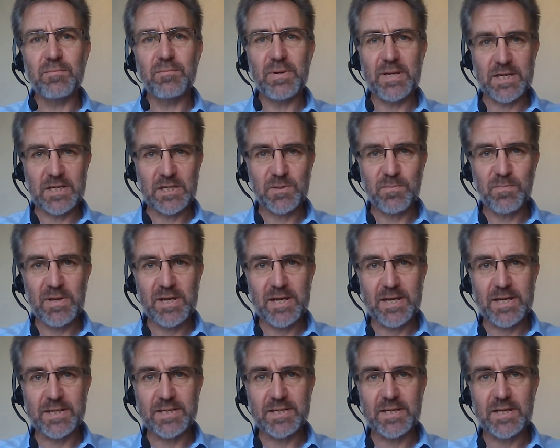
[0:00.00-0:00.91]
peak
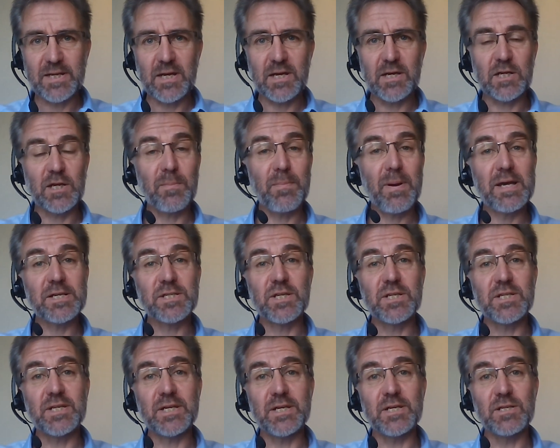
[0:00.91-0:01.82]
speed.
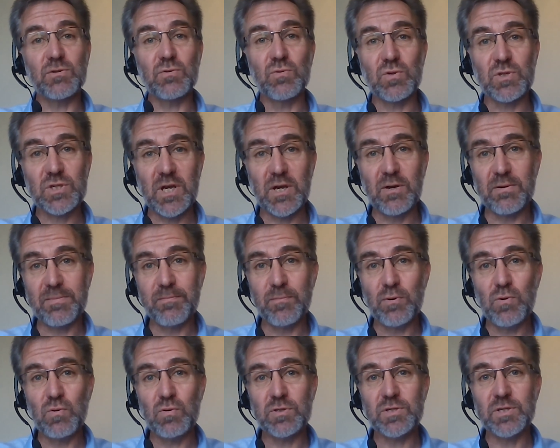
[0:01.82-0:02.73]
Capacity is also
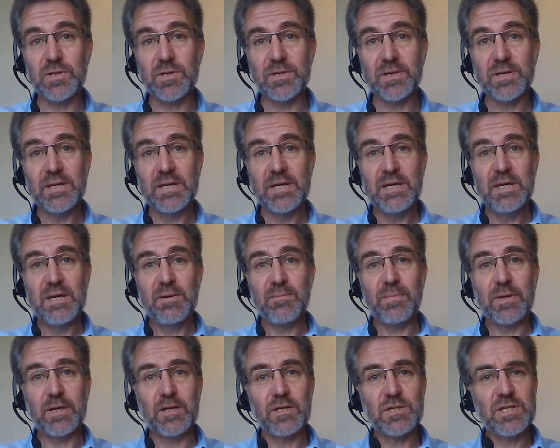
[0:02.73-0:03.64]
important,
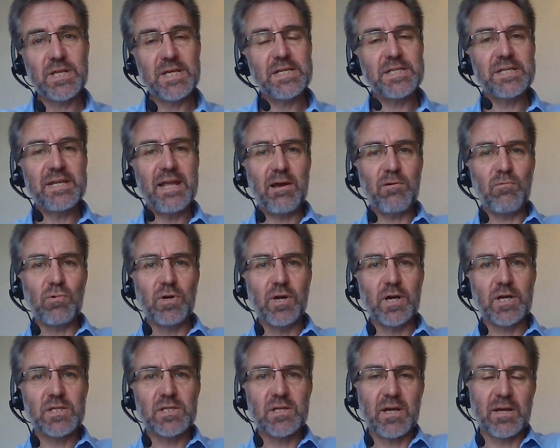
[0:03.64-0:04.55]
because these
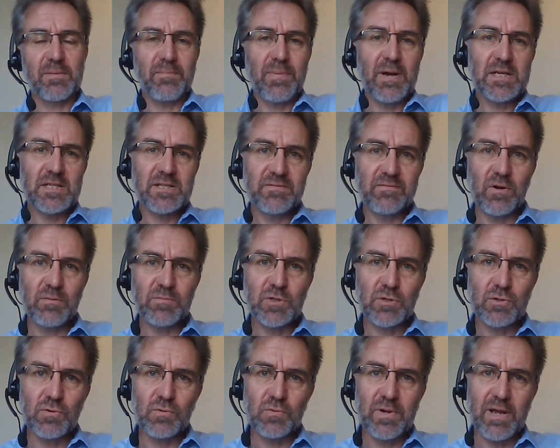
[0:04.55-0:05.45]
networks, like passive
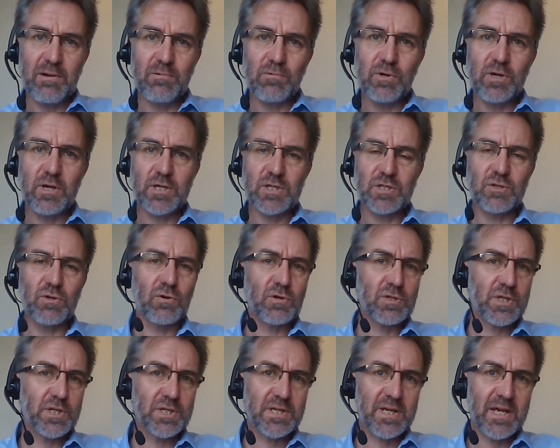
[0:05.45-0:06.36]
optical networks,
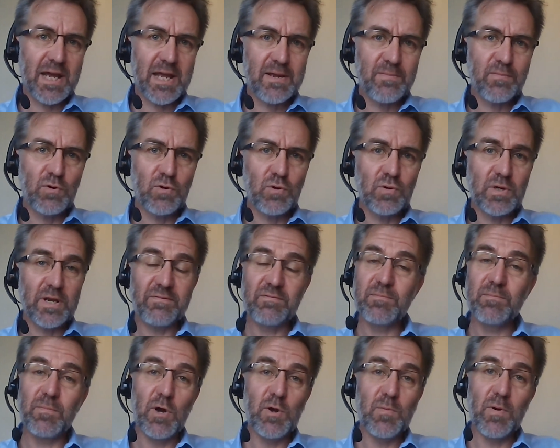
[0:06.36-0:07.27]
DOCSIS cable, even
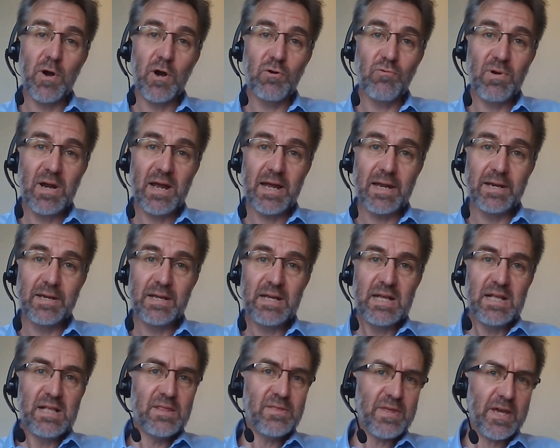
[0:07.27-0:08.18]
mobile RAN,
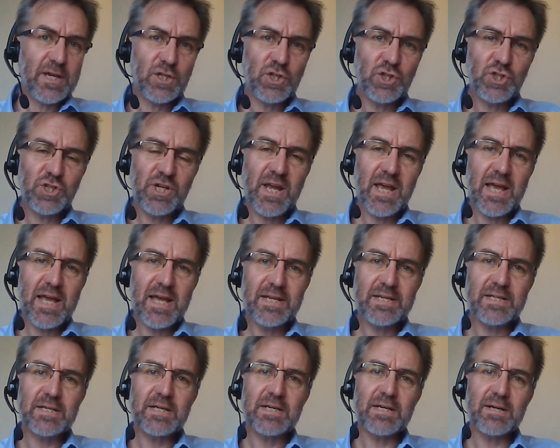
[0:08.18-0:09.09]
they're
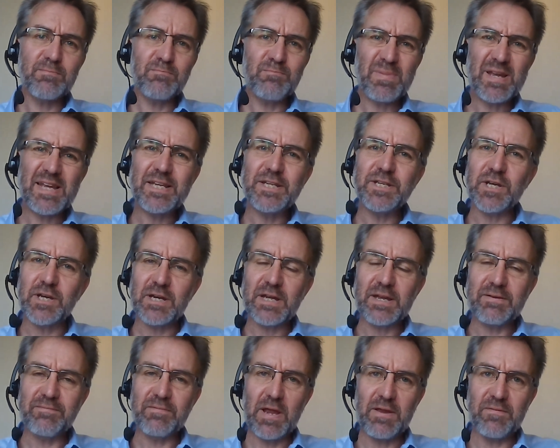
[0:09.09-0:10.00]
shared media
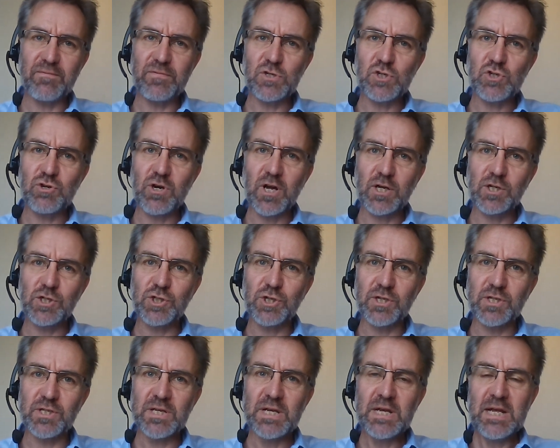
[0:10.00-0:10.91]

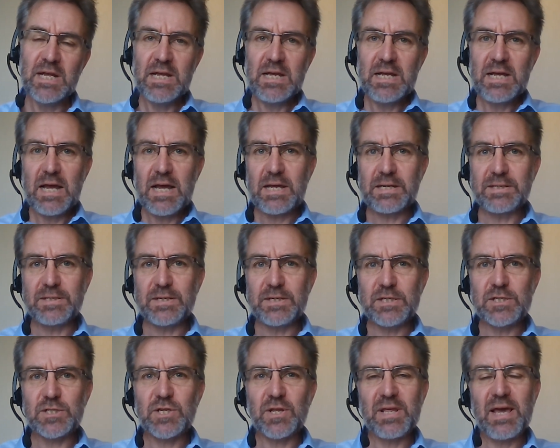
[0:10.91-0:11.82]
infrastructures. And
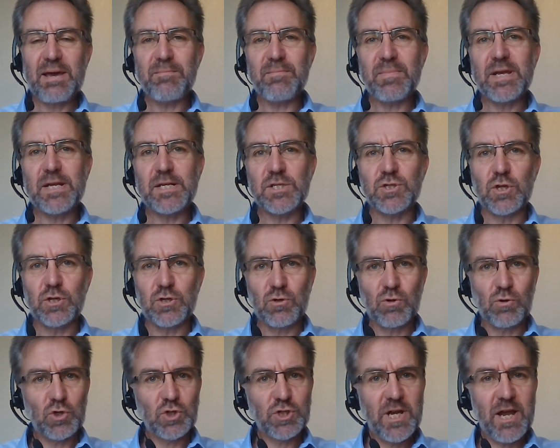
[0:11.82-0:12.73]
so that means that
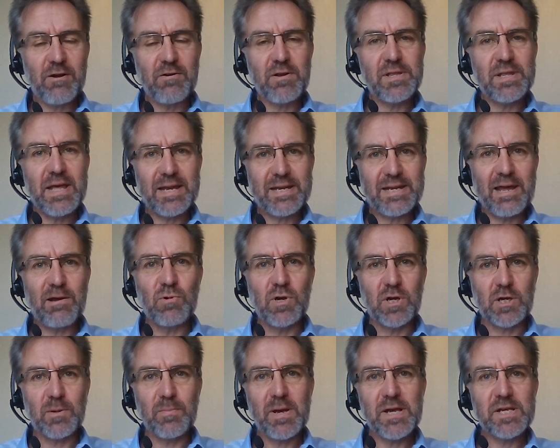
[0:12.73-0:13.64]
you're sharing that network
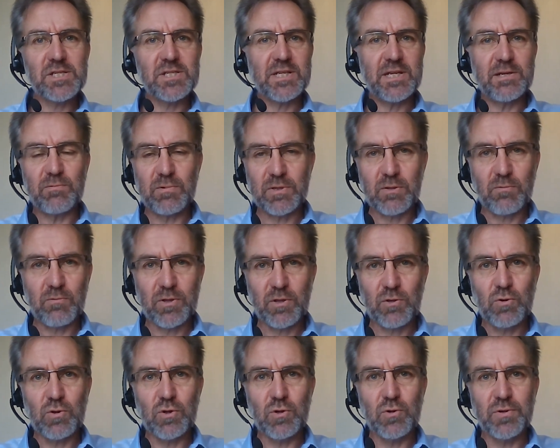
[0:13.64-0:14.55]
capacity with
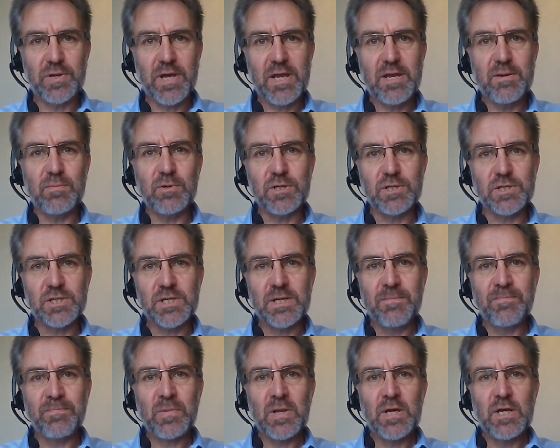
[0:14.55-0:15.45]
all your neighbors.
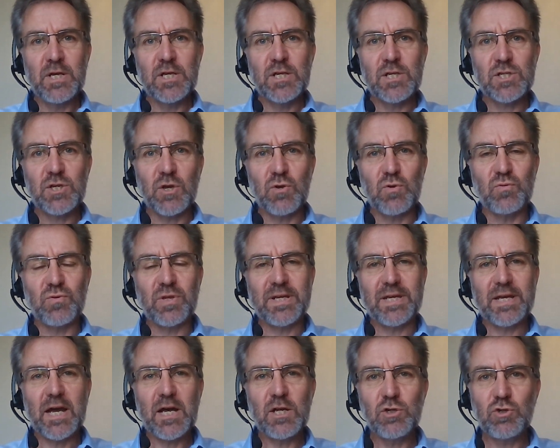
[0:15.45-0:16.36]
So the
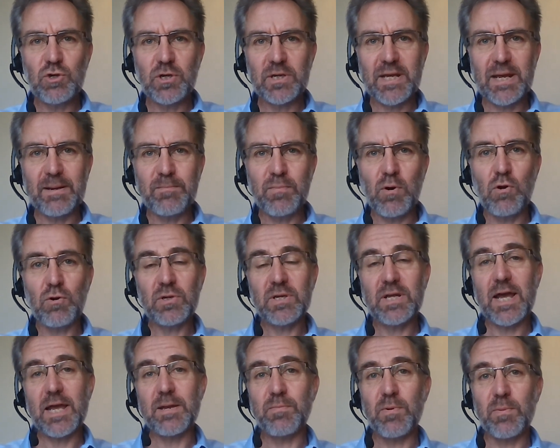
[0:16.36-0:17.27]
100 gig PON
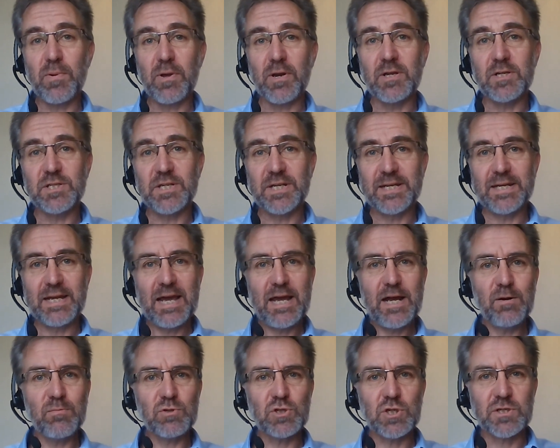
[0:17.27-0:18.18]
capability
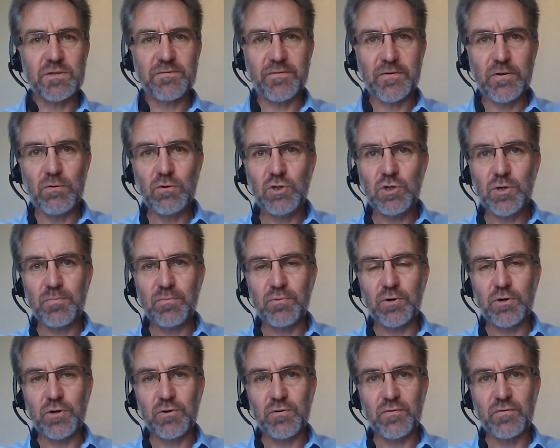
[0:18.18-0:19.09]
helps us
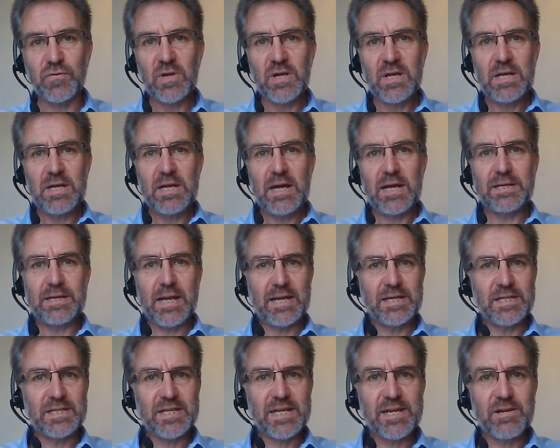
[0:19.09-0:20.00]
future-proof
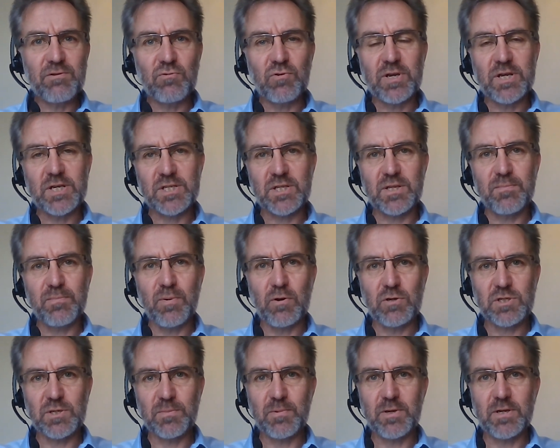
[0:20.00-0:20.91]
and de-risk the
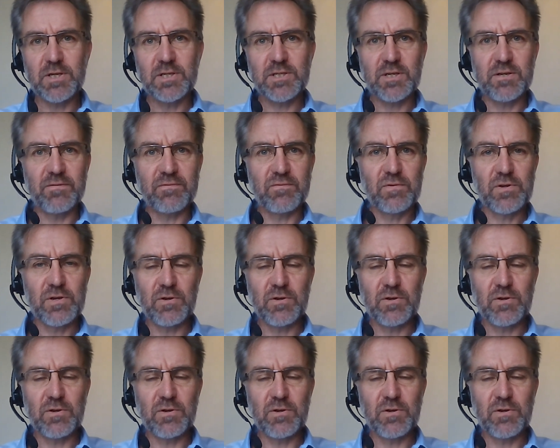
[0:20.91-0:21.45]
possibility of